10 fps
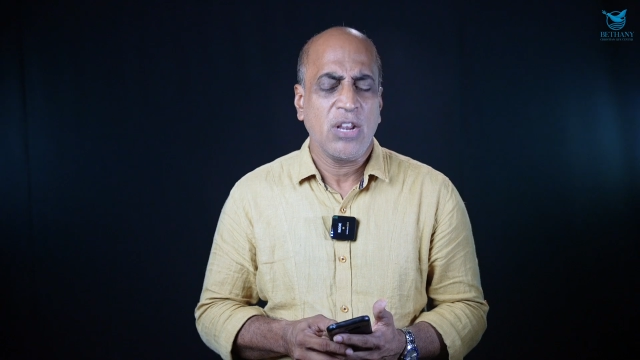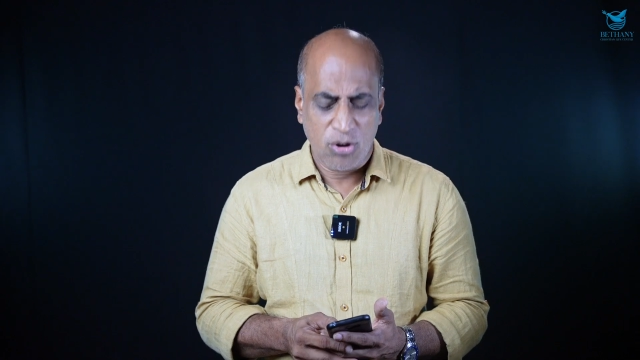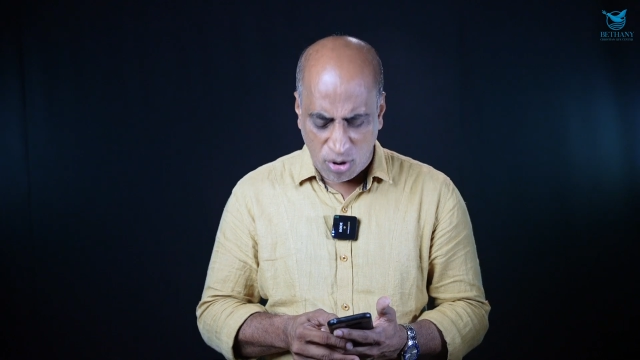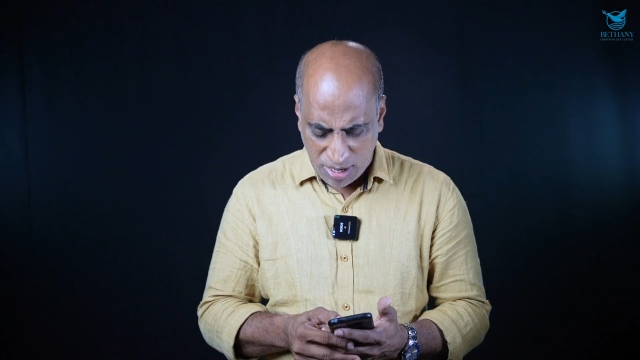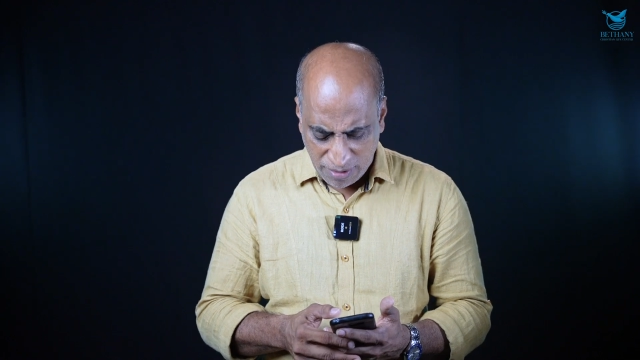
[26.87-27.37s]

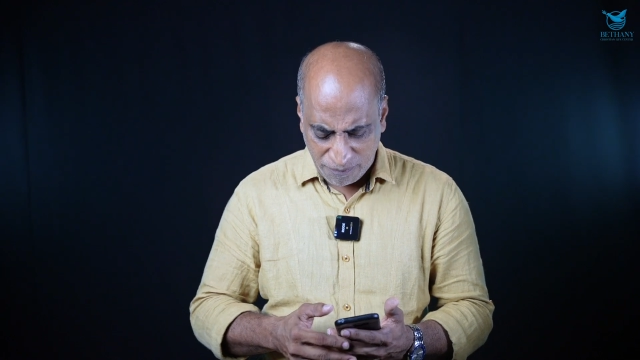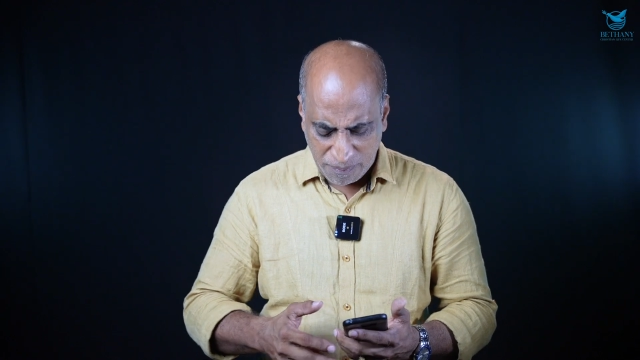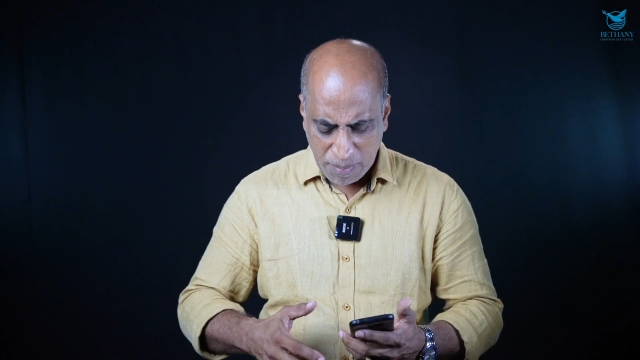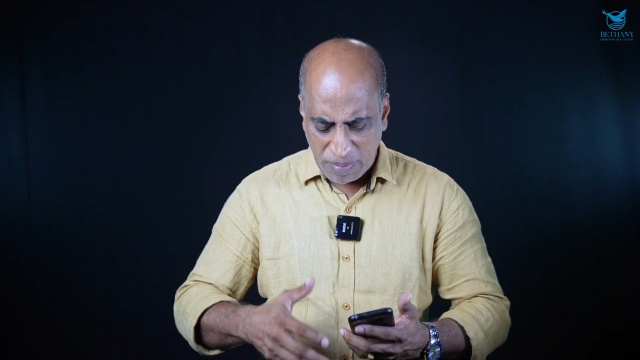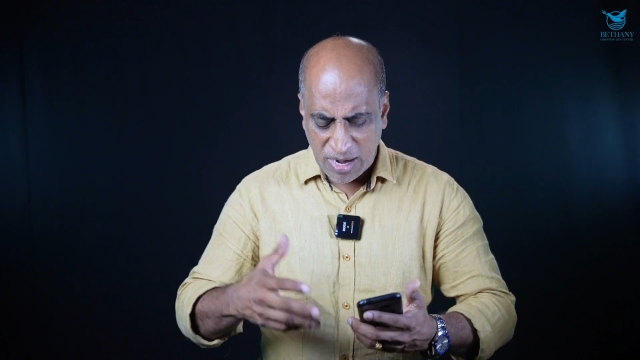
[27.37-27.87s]
Lord, if
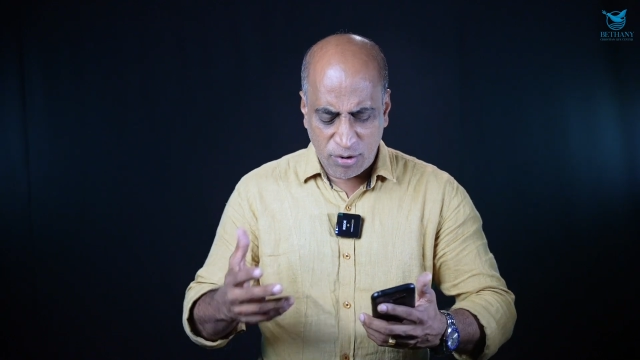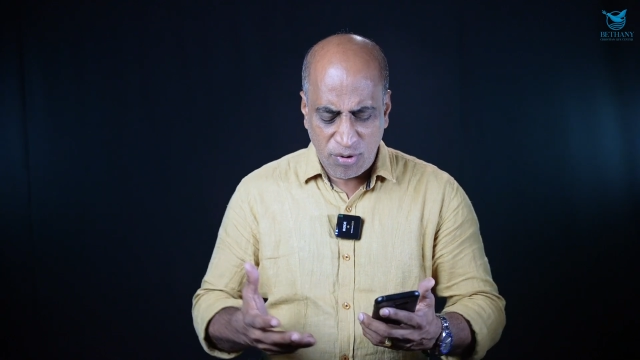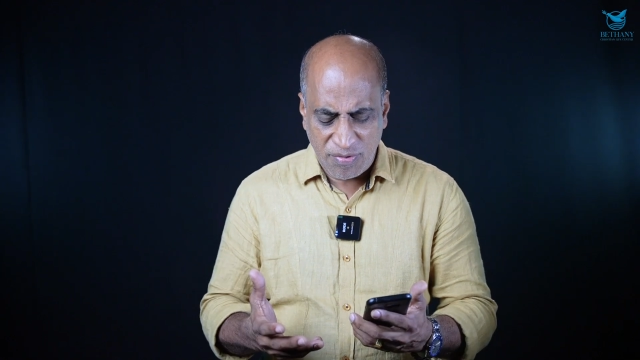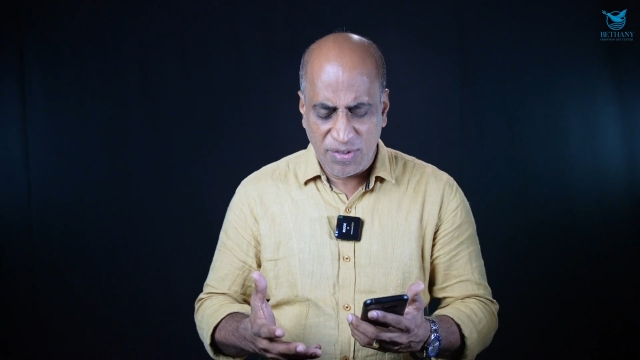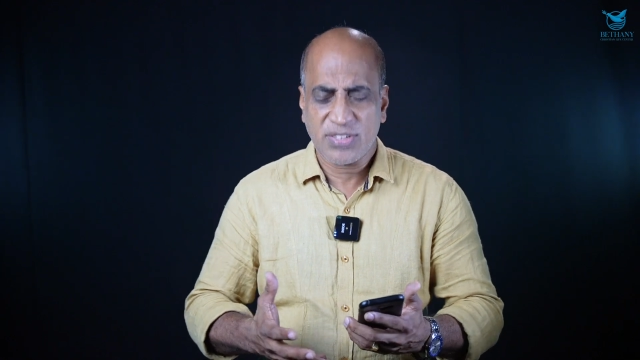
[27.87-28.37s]
people are
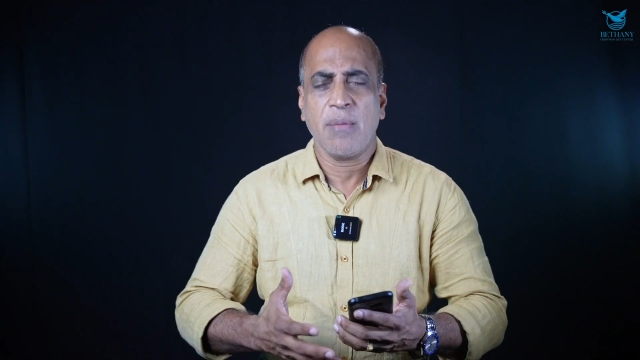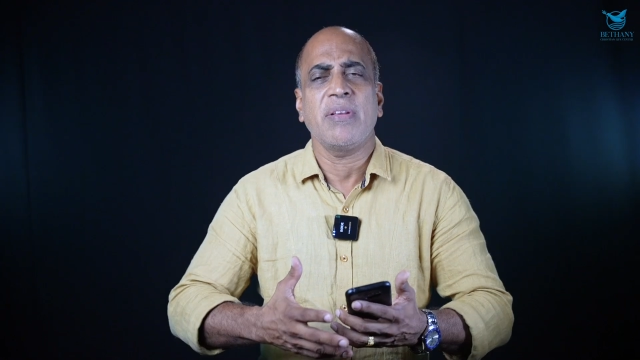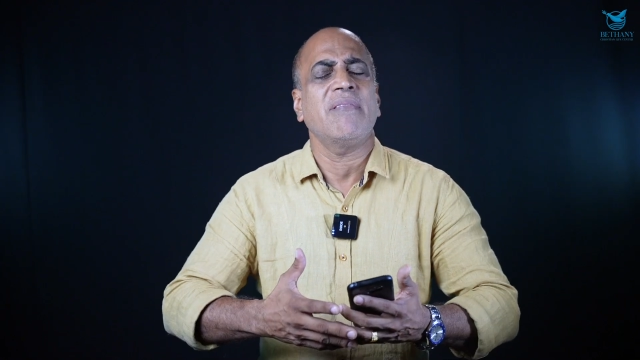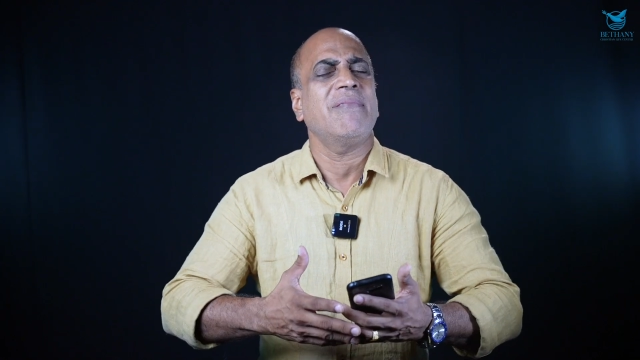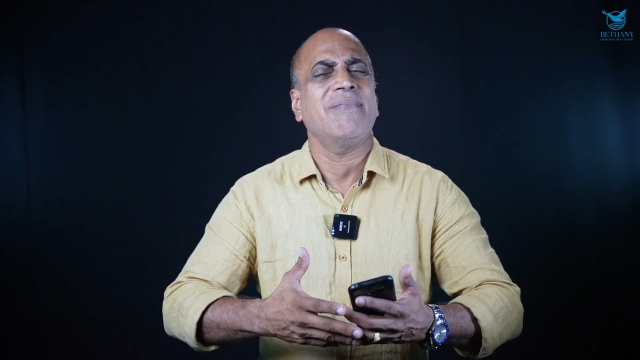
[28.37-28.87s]
doing this, I
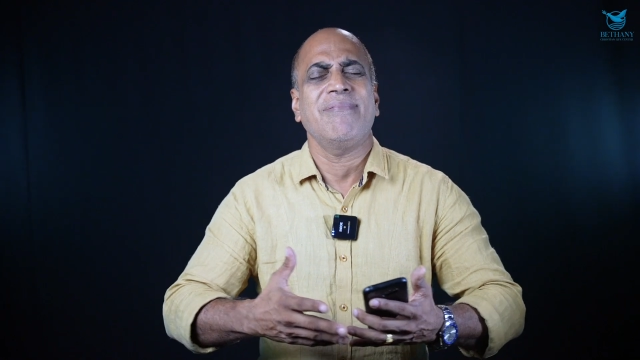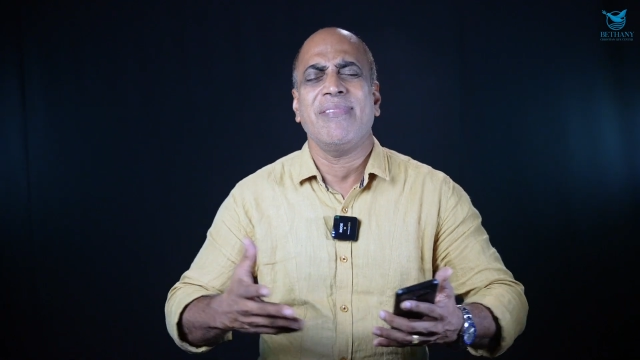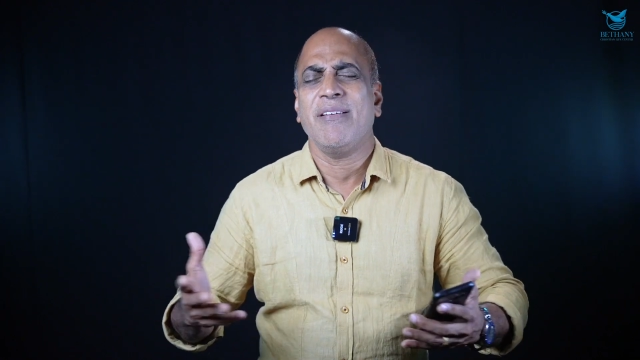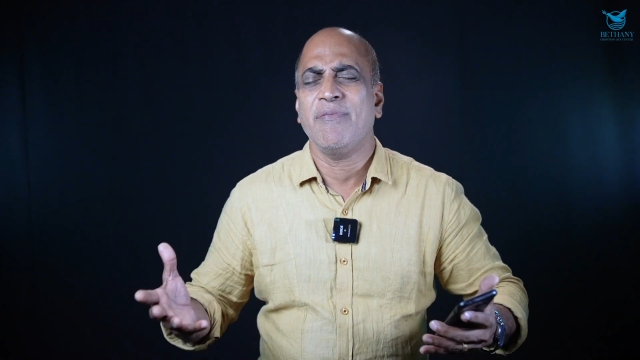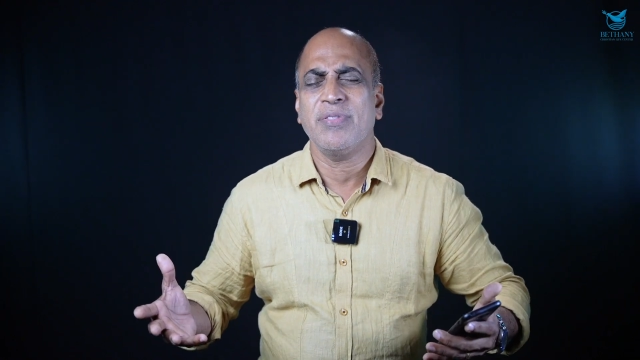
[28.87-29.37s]
mean,
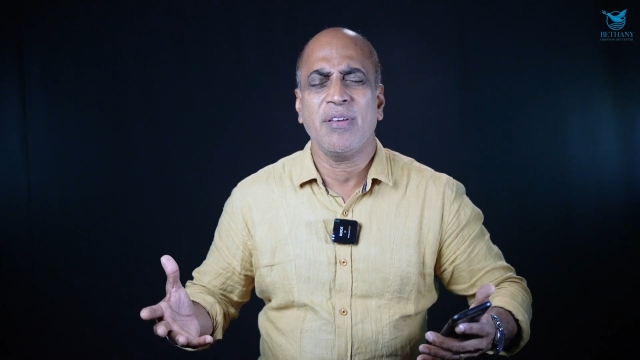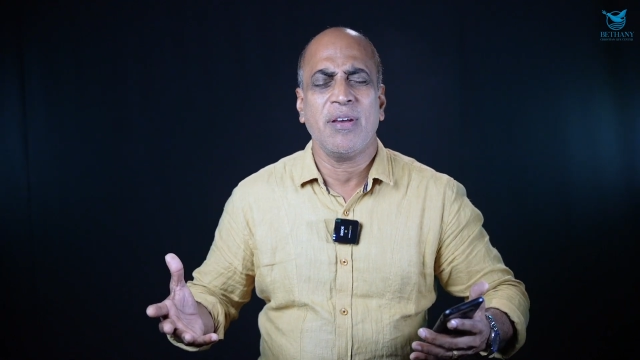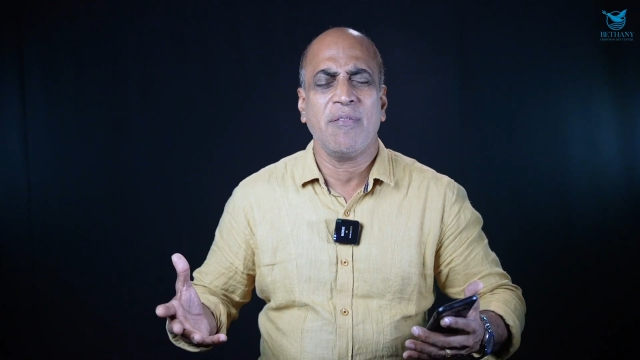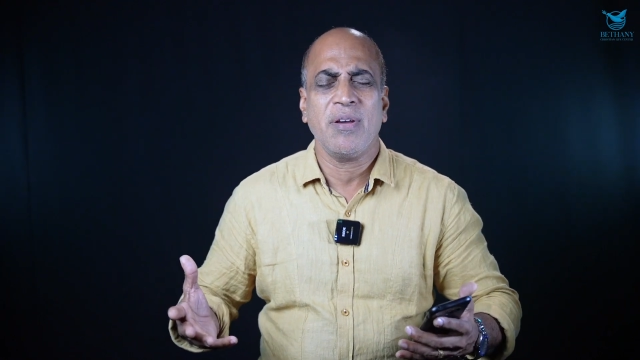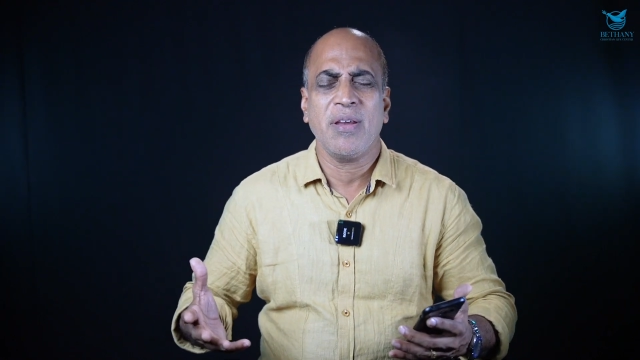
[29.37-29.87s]

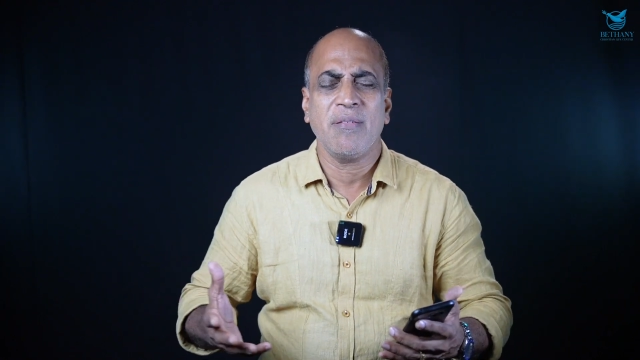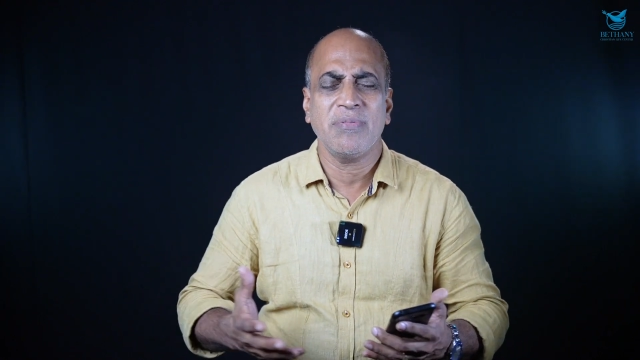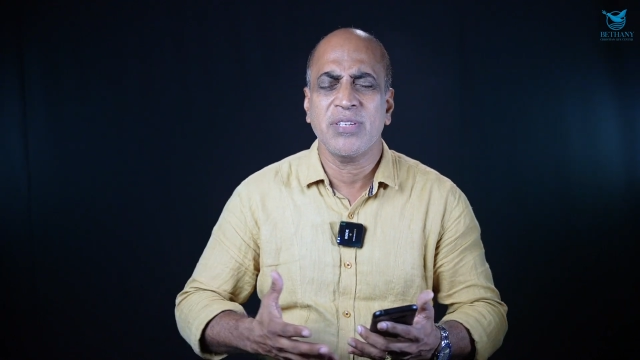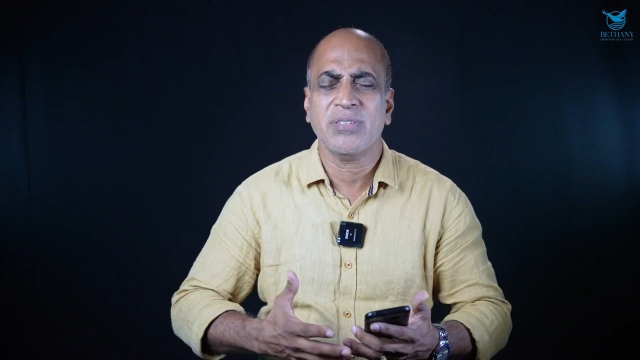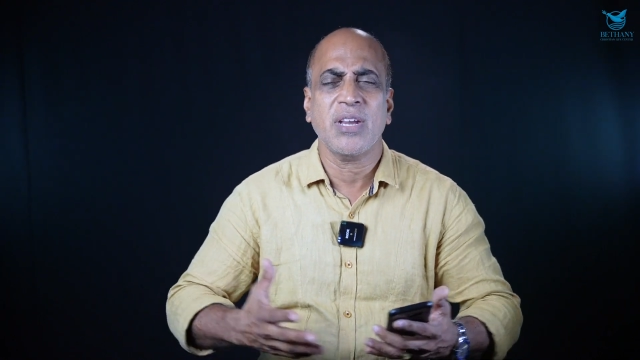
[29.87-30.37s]
uh,
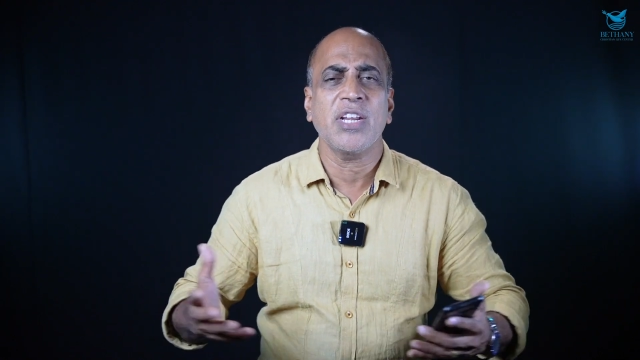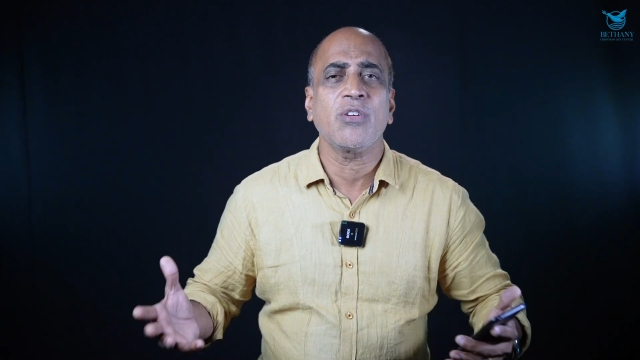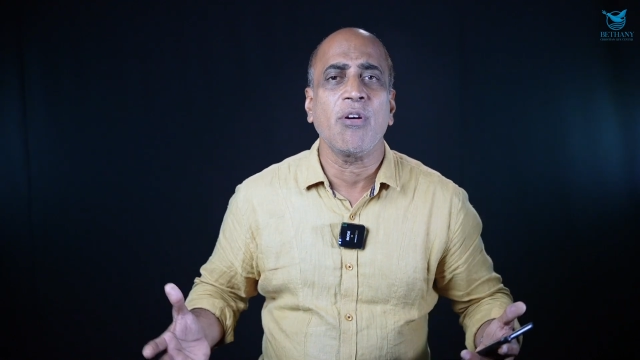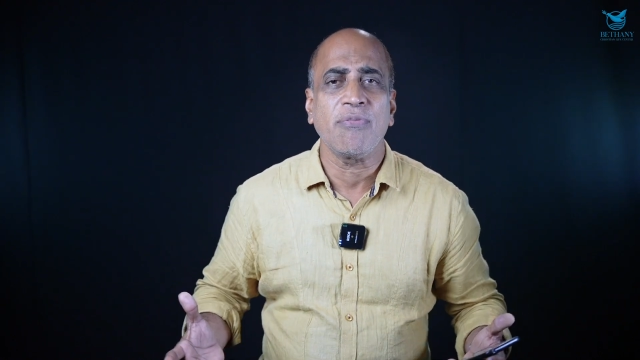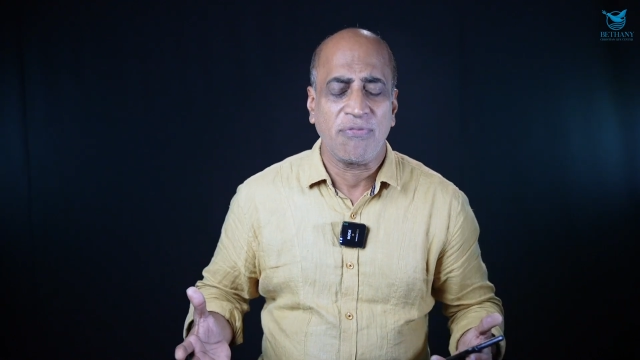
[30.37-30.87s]
just cut it
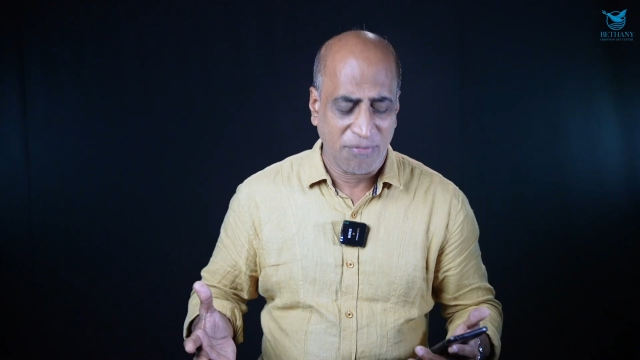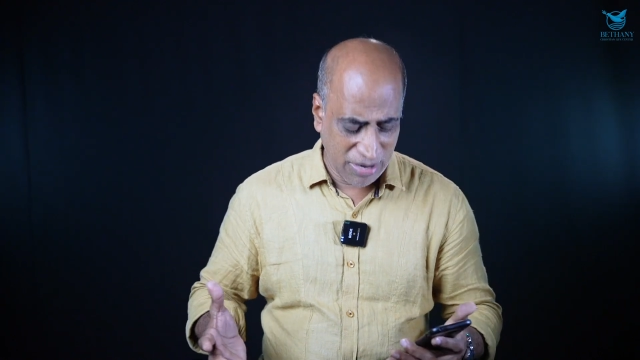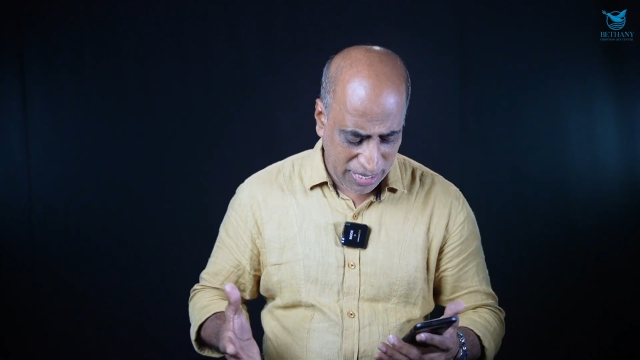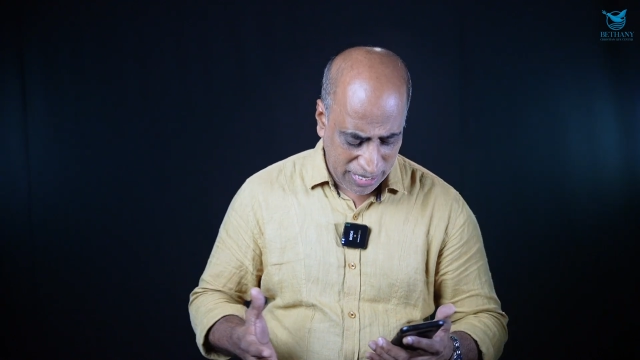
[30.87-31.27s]
off, right?